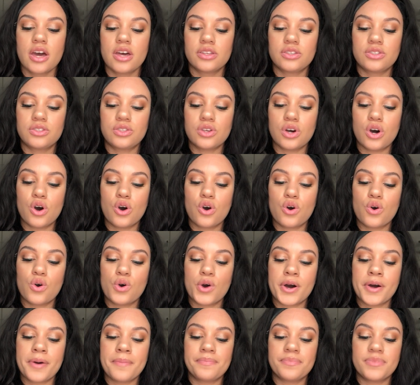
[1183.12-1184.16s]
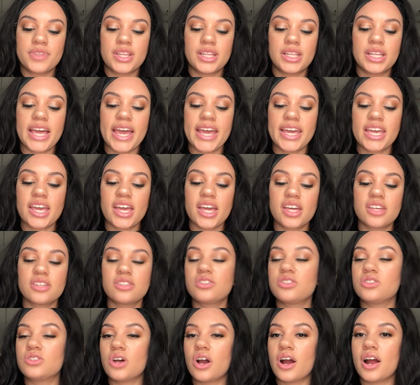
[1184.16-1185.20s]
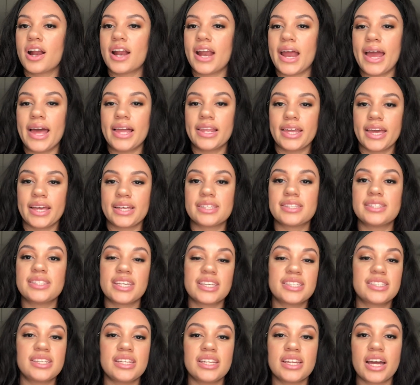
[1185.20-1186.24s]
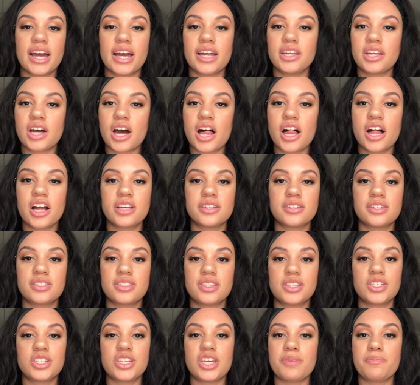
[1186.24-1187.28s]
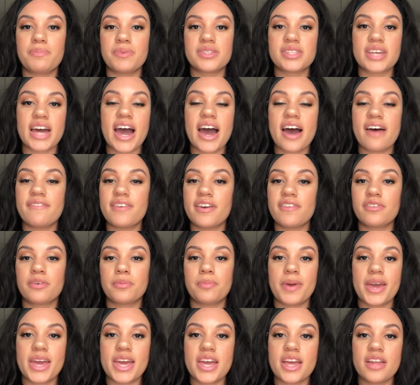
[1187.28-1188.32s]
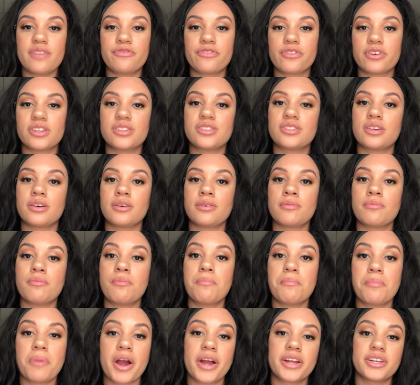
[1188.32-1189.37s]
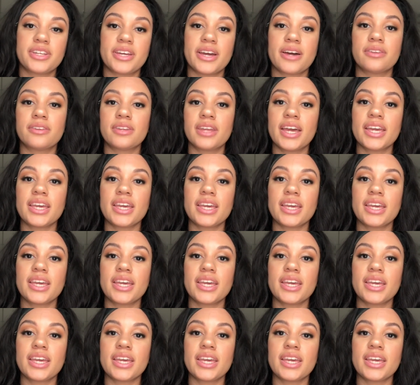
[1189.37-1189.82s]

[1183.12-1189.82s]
So leggings start at like $69. It's the cheapest I've ever paid for some markdown